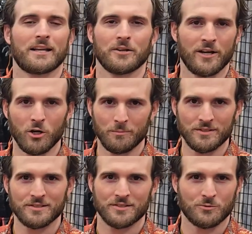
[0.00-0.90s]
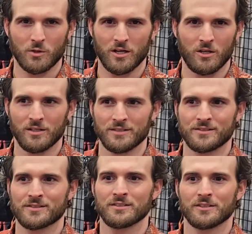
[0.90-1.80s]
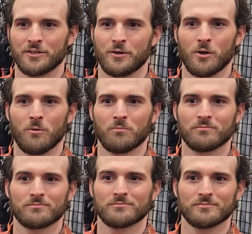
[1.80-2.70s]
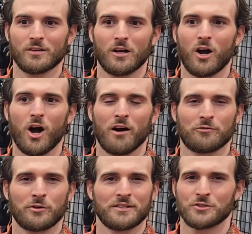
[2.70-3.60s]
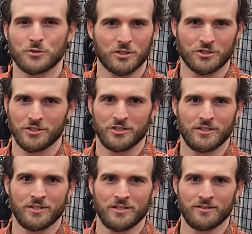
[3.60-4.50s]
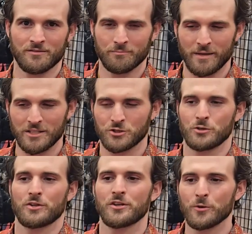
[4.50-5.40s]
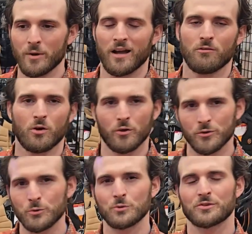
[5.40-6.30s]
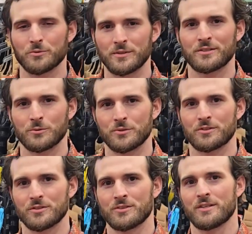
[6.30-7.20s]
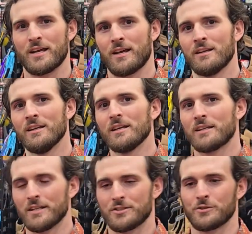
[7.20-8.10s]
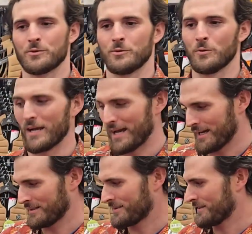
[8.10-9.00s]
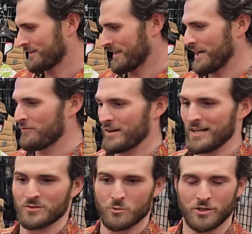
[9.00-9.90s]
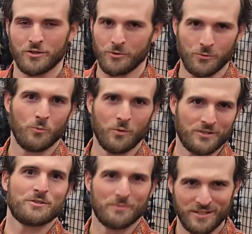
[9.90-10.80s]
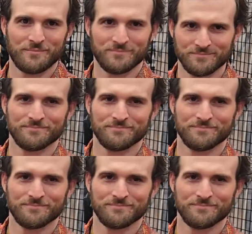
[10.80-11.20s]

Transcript: I carry helmets as well as, you know, offer instruction and make sure that you have all the tools and resources that get you as safe as what you want to be.